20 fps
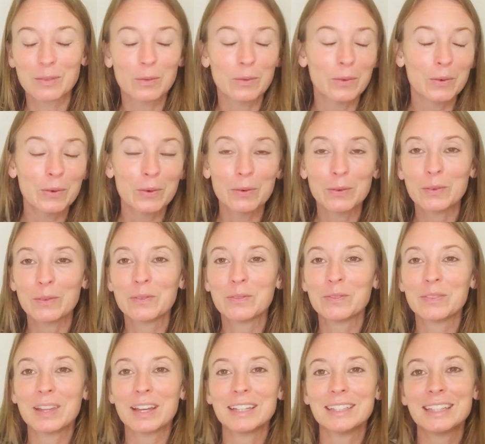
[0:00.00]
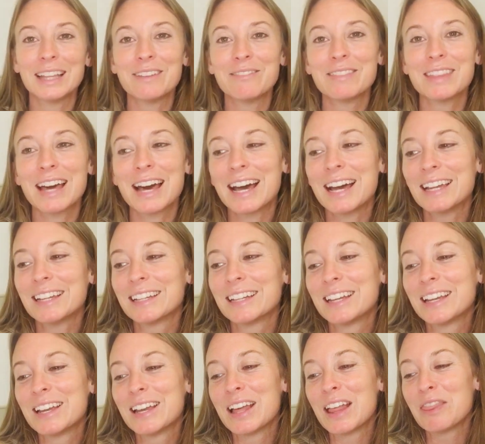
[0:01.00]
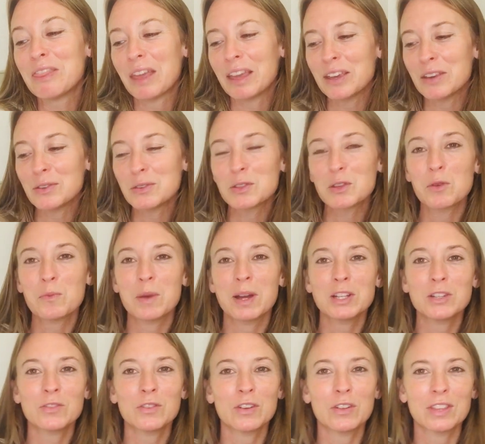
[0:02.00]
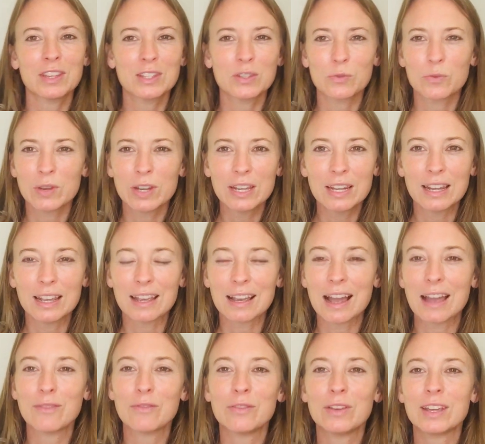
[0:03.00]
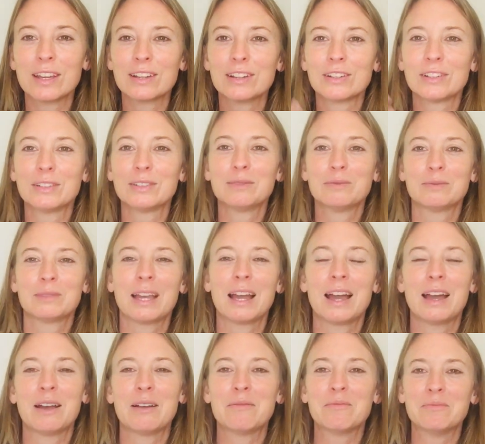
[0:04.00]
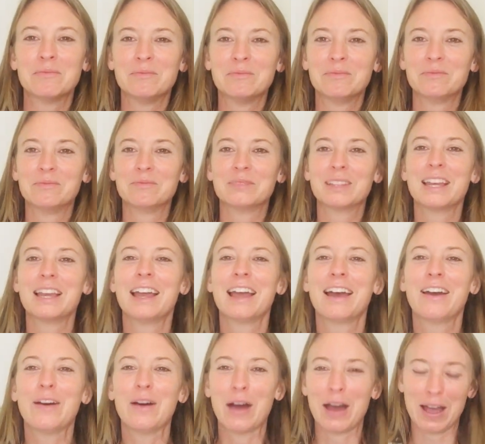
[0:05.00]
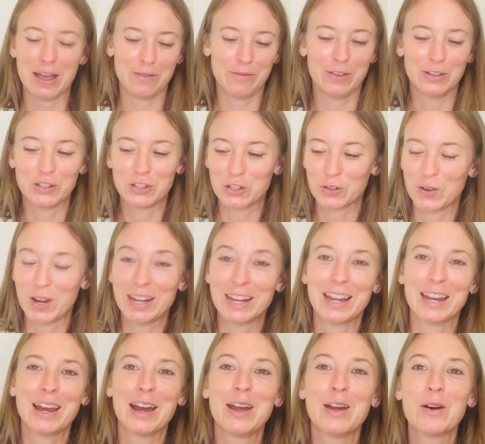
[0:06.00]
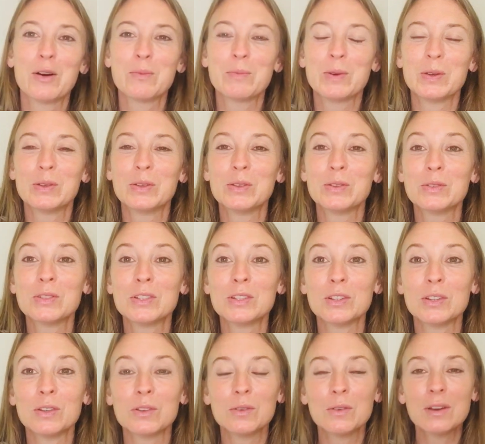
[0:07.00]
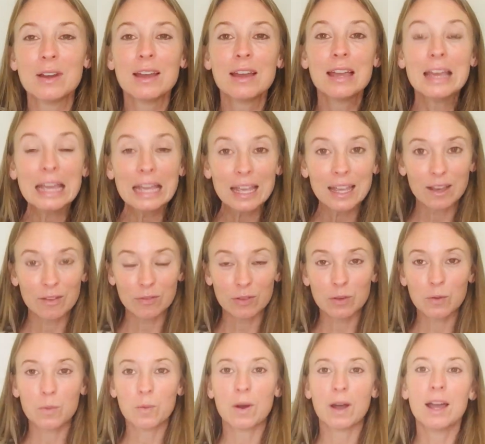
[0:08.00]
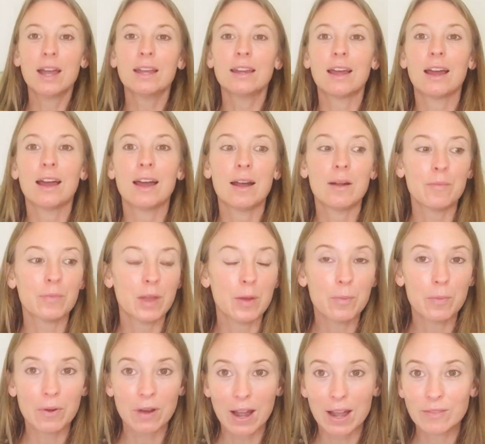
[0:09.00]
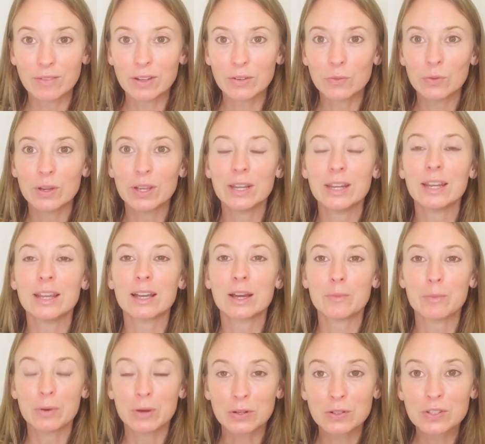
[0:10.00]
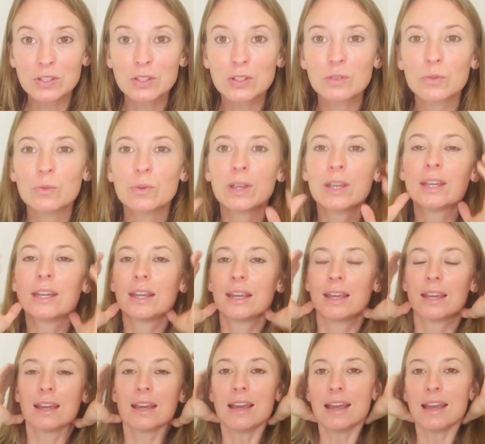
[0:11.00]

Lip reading: Ooh, I love that. Thank you so much for this reading. I feel I've enjoyed it. I hope you do too. If you want a private reading, a personal reading,